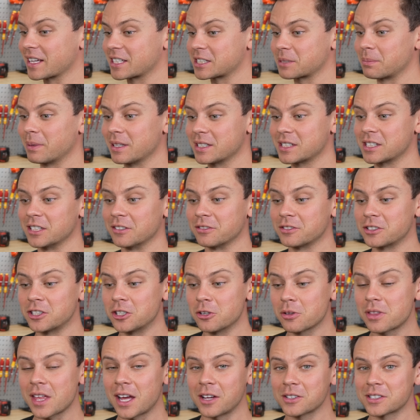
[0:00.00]
expensive,
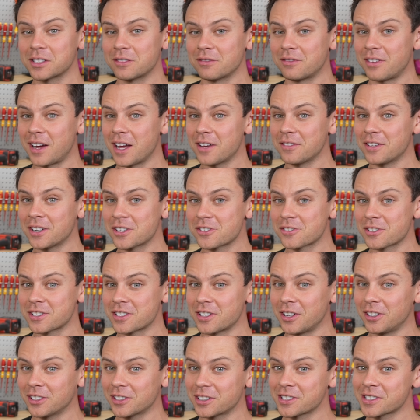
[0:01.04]
two thousand five hundred
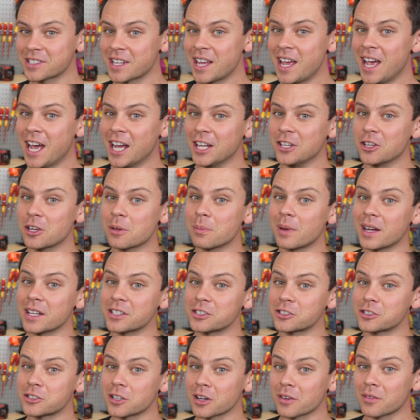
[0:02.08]
dollars, and you can buy a
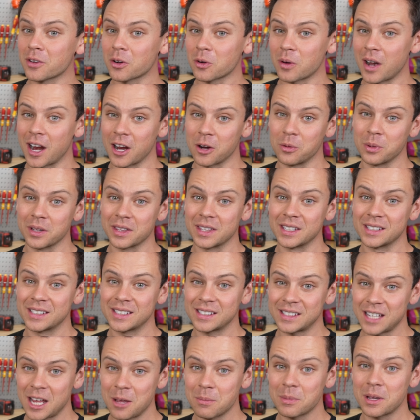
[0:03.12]
server rack with the
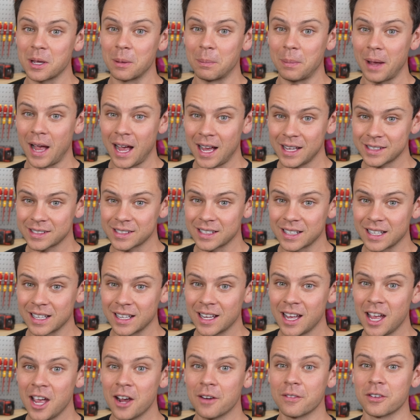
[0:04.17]
same
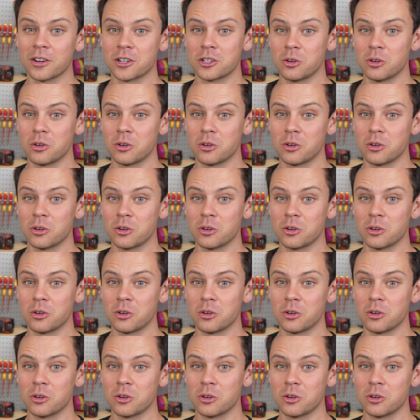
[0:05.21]
capacity for